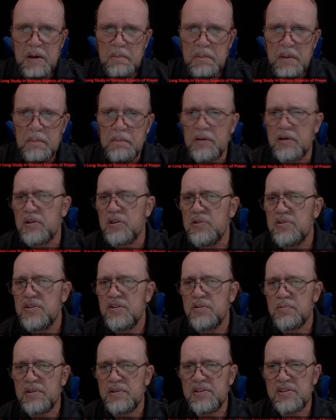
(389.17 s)
but
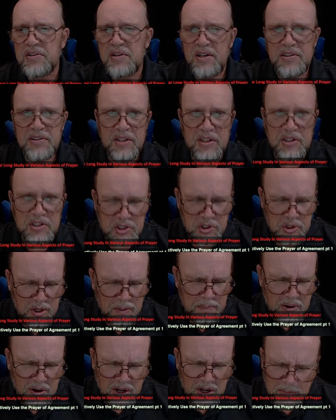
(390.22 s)
produces results that show
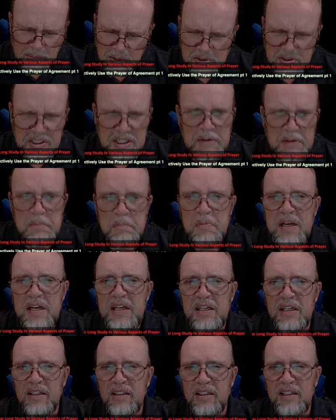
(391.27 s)
up almost
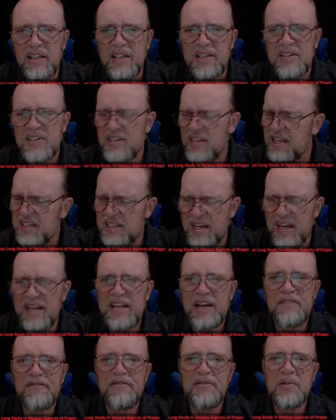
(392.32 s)
immediately.
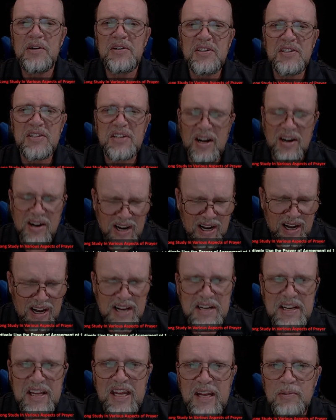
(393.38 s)
Satanic forces are
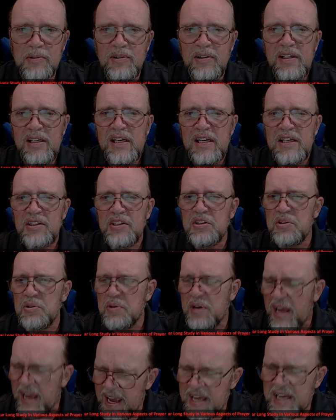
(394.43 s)
unable to
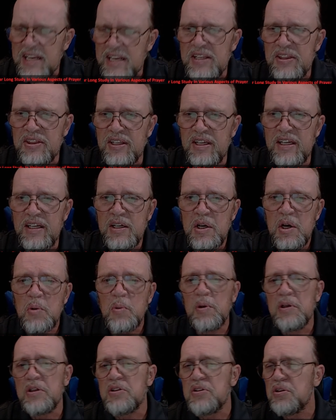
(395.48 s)
do anything
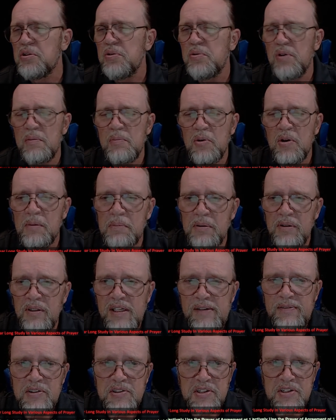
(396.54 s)
when two or more
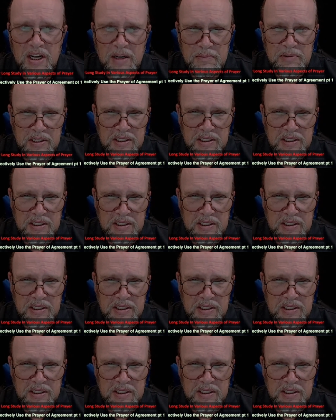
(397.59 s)
believers come